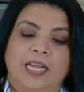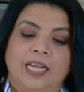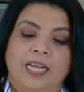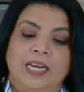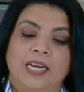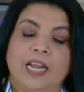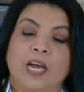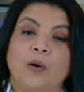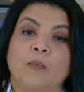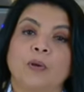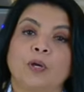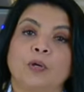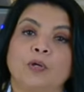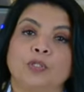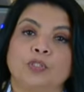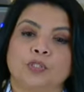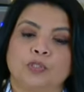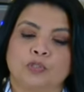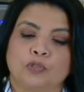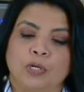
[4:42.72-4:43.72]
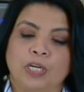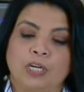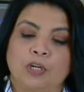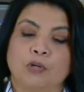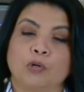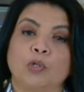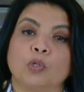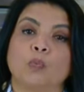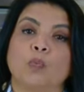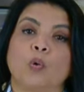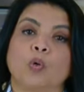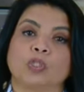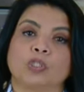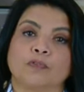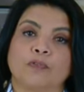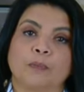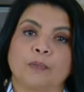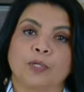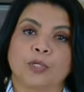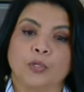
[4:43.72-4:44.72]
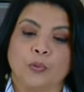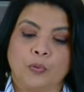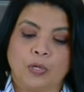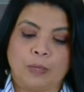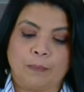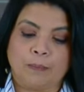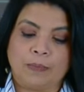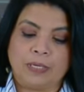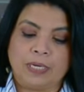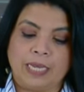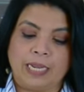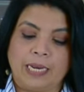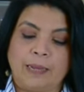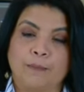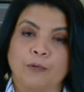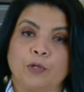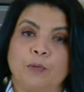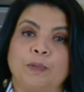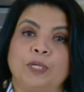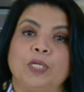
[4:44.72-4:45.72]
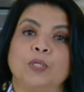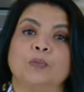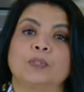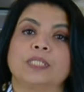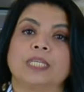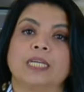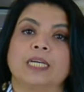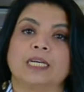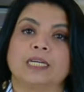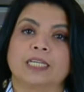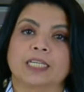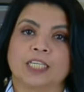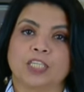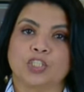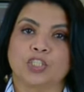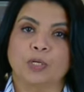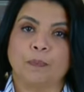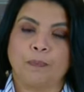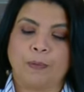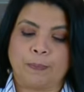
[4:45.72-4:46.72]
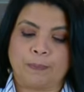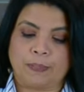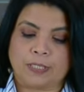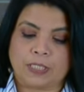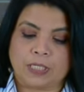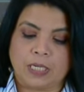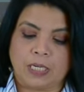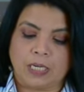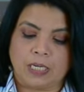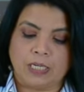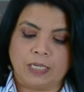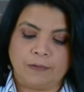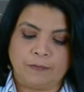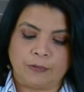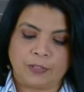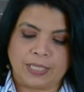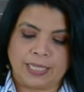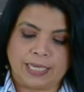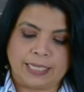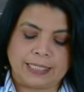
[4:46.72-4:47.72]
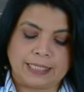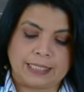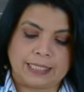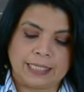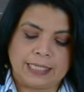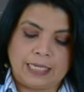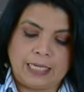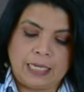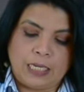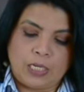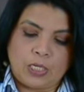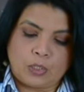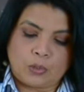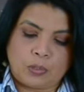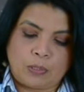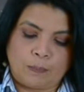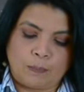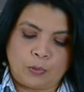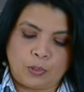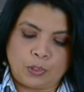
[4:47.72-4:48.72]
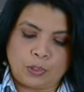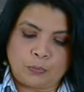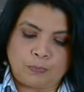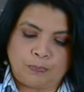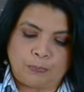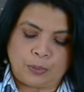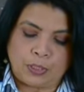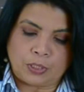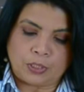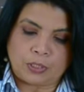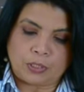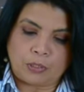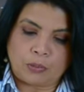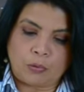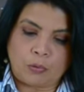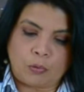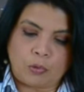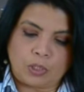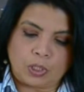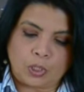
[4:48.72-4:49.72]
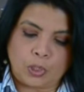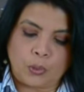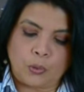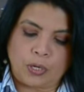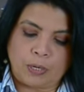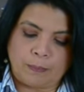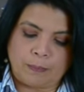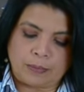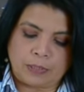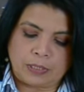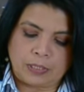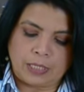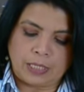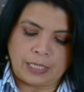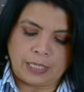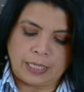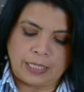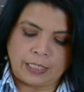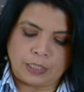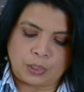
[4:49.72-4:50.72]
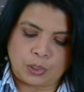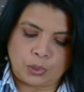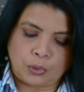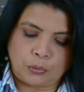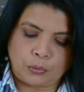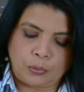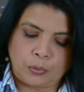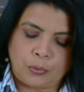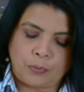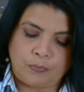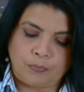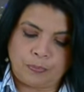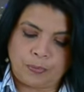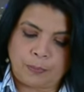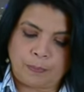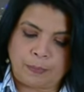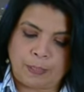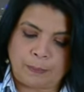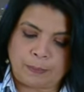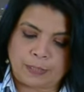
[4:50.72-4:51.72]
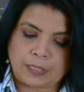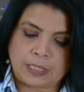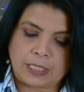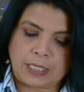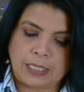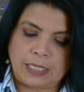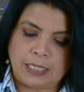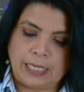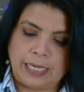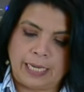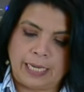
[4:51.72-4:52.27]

Now we're going to drain out all the water from the cucumber, and I'm going to be using a kitchen paper towel for that. So I'm going to put all the cucumber into the paper towel